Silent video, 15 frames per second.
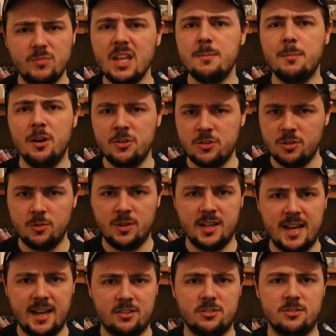emotional
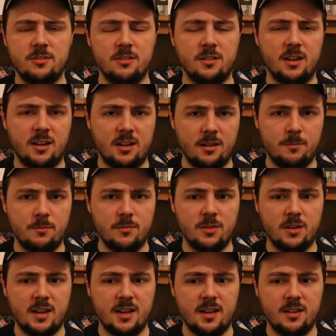connection
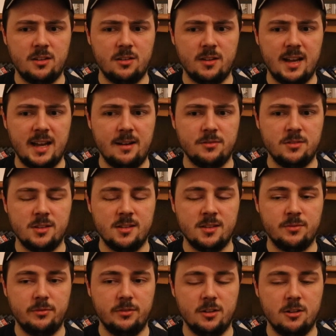that I, have to this
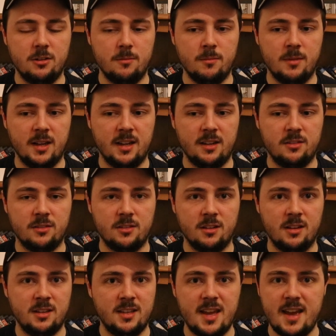film.
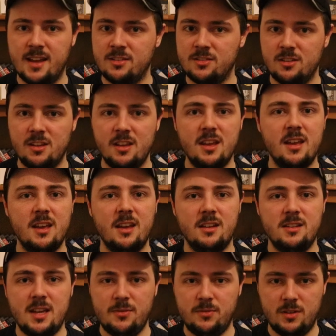And yes,
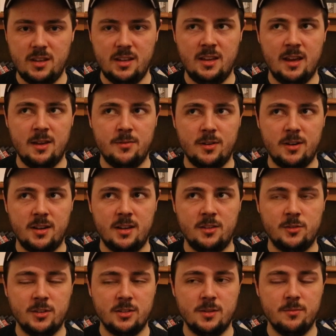definitely a very
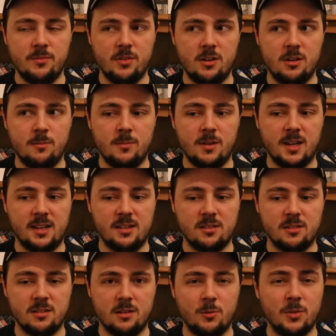interesting film,
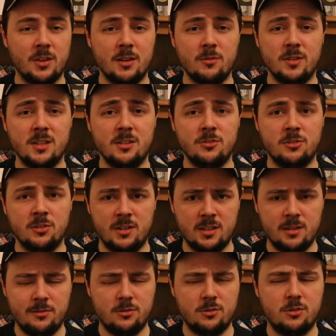and one that I really enjoyed
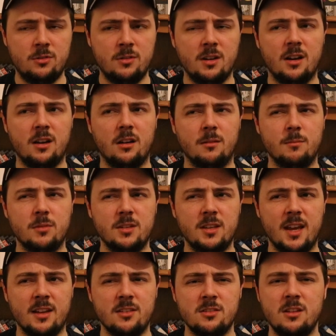overall. But
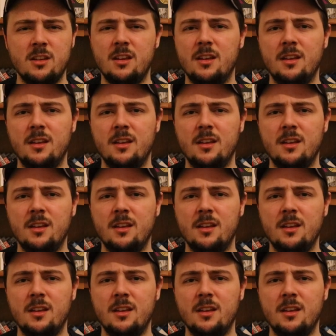yes,